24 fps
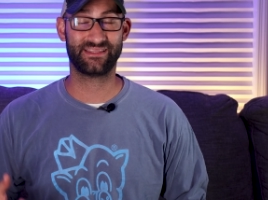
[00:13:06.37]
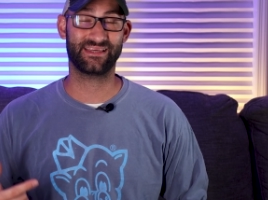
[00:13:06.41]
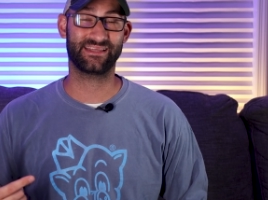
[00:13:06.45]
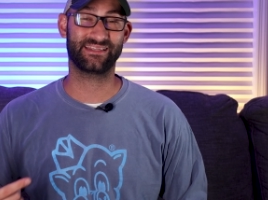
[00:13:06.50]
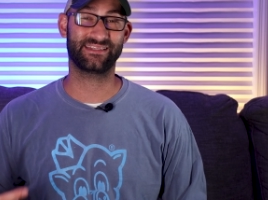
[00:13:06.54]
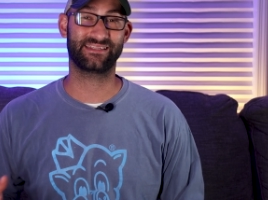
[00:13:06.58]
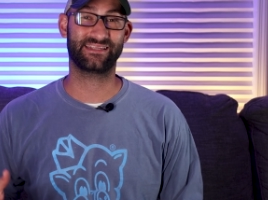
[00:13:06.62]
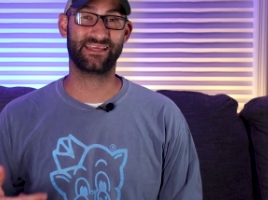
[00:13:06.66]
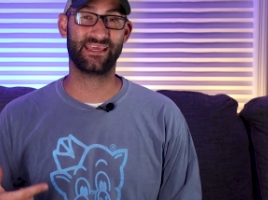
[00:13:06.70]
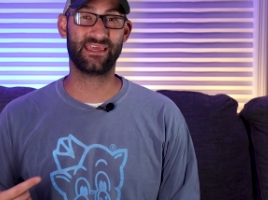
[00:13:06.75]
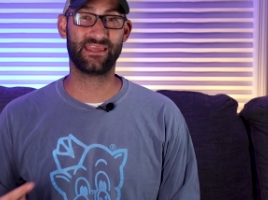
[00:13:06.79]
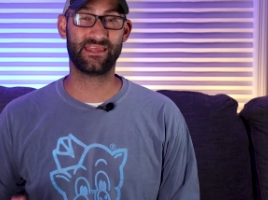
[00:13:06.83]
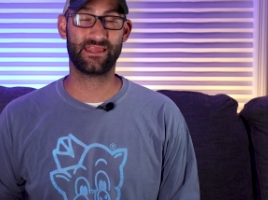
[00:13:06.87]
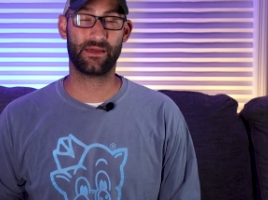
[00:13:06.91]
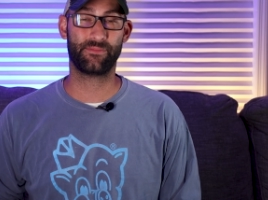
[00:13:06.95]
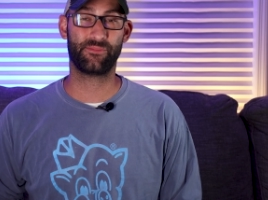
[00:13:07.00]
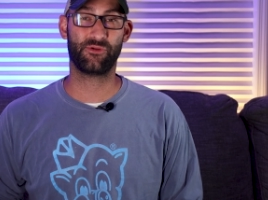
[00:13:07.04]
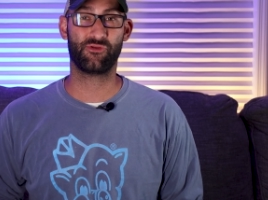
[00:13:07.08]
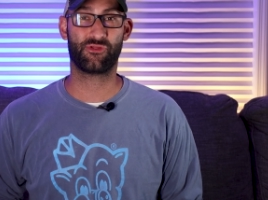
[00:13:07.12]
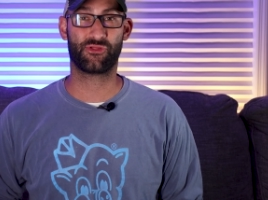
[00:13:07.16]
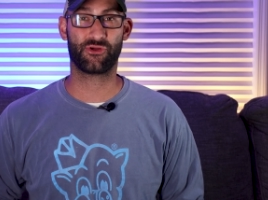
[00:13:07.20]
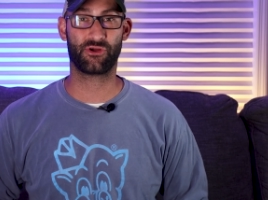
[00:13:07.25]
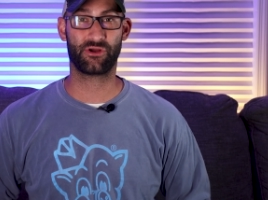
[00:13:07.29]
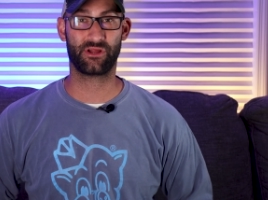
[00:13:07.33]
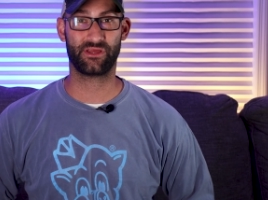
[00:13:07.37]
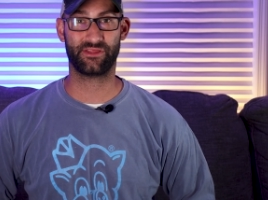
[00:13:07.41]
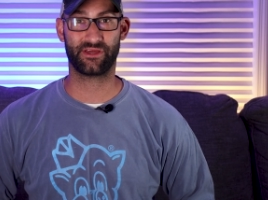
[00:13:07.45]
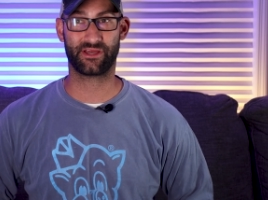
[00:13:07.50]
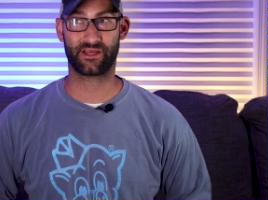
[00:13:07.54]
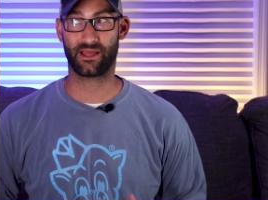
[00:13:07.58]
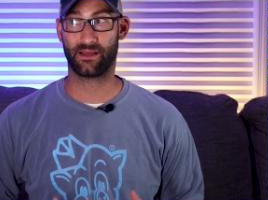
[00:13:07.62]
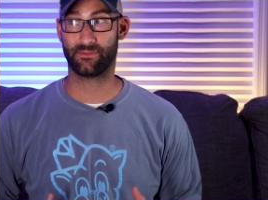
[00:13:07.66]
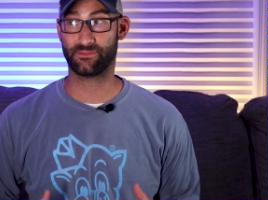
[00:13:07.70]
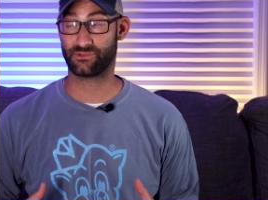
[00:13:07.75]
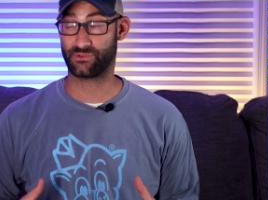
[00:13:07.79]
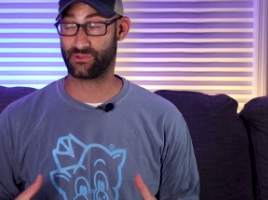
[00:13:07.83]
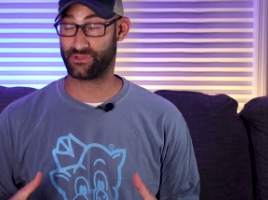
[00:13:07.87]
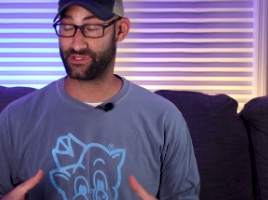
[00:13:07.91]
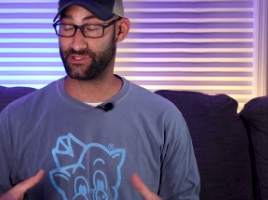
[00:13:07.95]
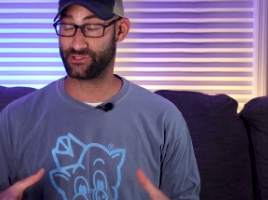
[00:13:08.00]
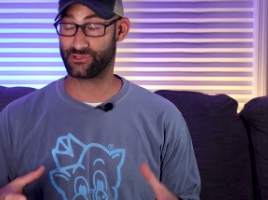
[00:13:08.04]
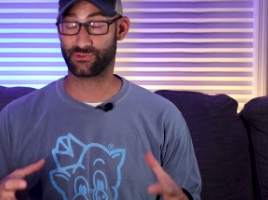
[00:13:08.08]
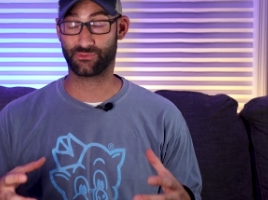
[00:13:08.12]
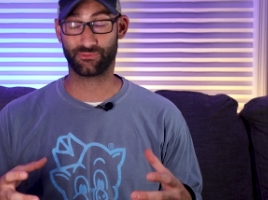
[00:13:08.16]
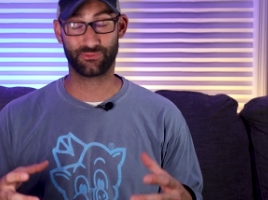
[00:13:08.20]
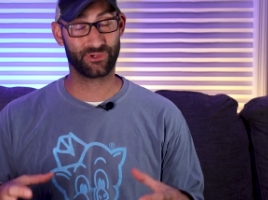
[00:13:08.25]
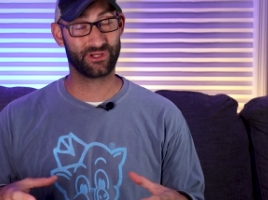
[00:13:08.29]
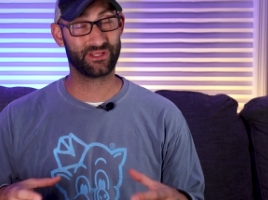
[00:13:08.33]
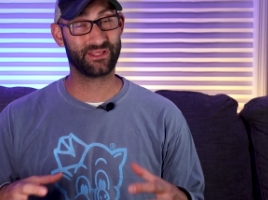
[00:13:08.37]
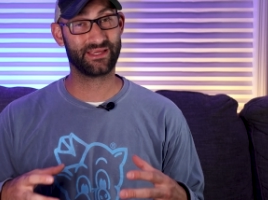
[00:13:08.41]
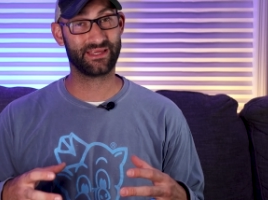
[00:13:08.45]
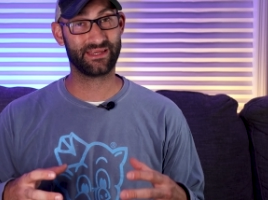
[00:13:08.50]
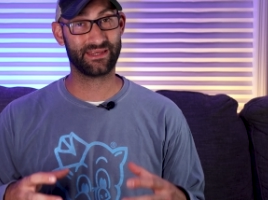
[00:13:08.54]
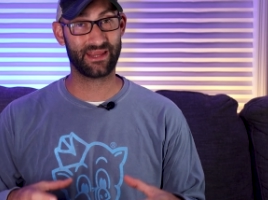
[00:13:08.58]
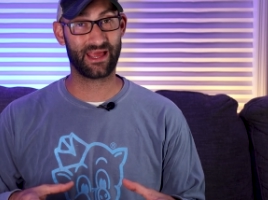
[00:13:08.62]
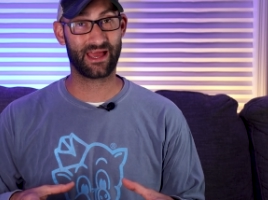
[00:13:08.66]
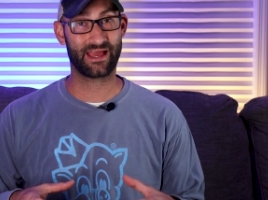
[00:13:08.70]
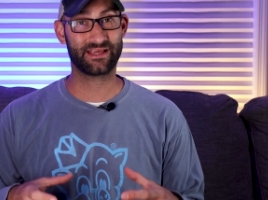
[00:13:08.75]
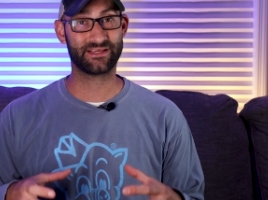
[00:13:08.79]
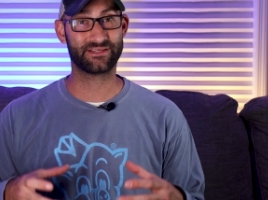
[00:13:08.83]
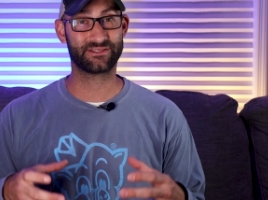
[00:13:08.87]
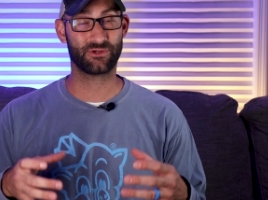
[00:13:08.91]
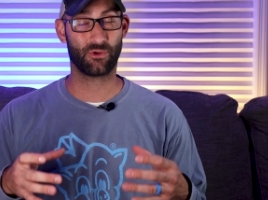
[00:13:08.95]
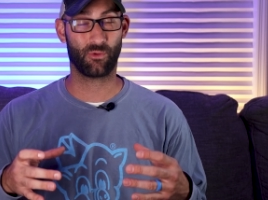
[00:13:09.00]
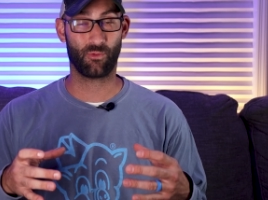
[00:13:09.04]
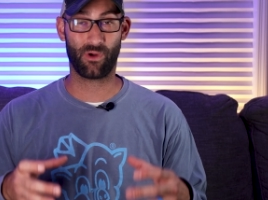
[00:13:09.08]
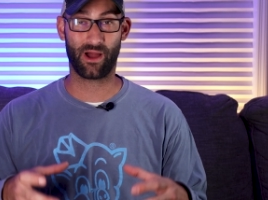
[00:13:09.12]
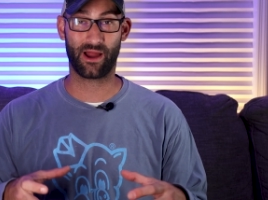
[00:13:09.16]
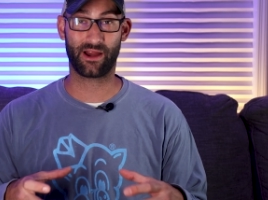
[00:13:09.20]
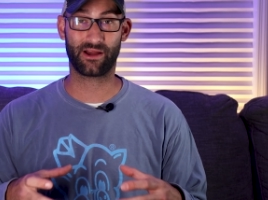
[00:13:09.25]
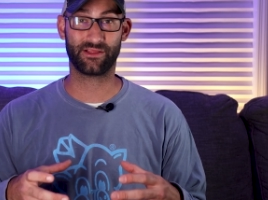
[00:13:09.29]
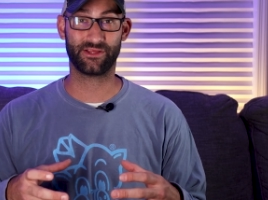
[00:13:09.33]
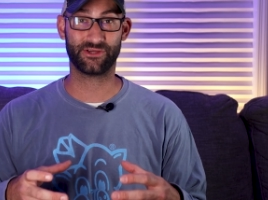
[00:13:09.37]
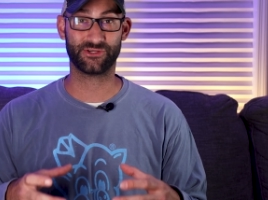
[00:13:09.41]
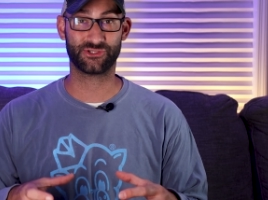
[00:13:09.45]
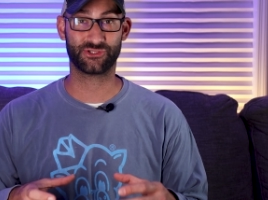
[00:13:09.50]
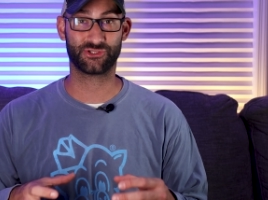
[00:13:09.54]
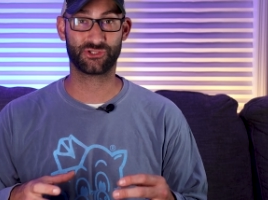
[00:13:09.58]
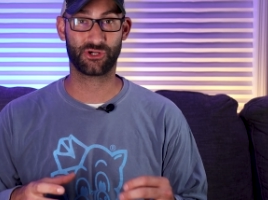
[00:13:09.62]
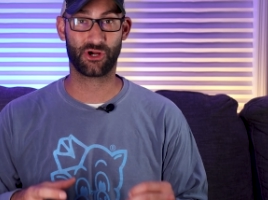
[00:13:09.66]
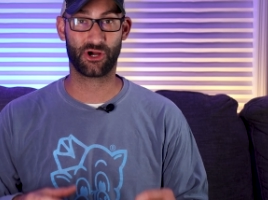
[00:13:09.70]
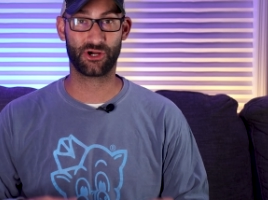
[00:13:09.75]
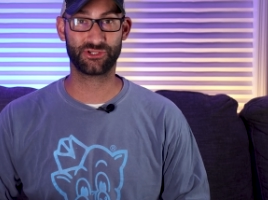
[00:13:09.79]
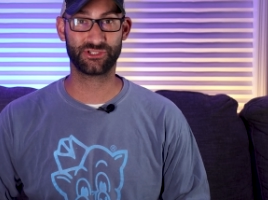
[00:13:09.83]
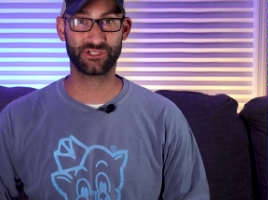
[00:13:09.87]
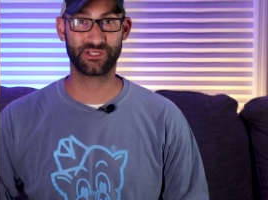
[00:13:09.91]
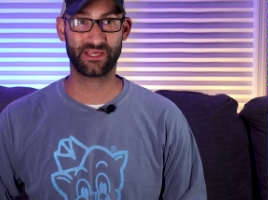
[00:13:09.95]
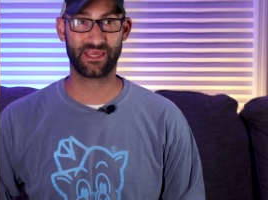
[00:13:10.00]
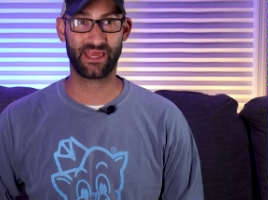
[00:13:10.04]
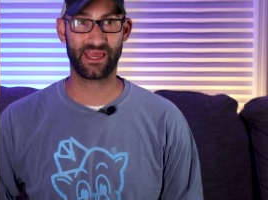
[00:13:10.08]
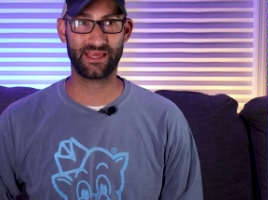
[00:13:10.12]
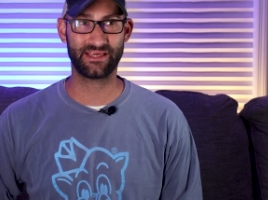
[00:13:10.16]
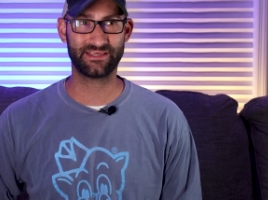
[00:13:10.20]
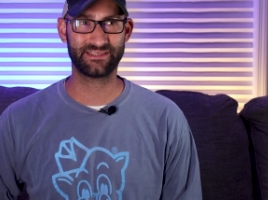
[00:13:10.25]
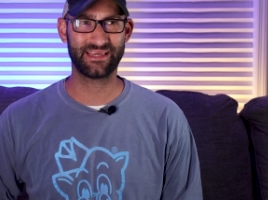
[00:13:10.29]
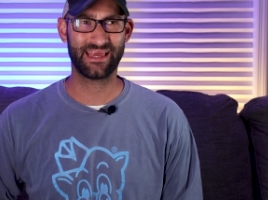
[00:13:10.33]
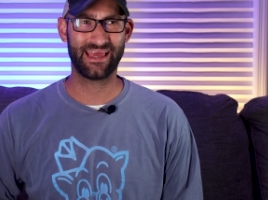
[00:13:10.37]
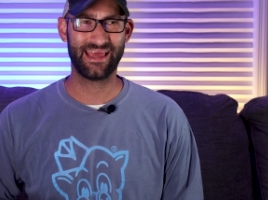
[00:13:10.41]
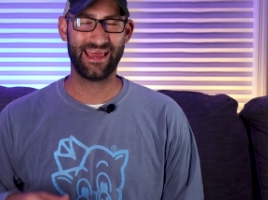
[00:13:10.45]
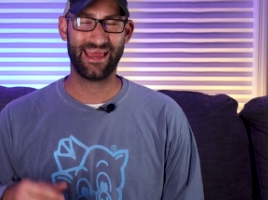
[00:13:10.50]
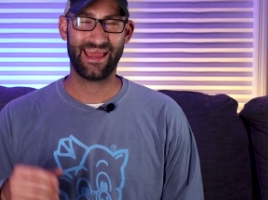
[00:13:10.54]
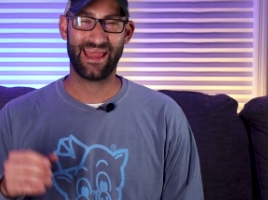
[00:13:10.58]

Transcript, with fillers: the DW30 that comes with this really nice wireless charging case.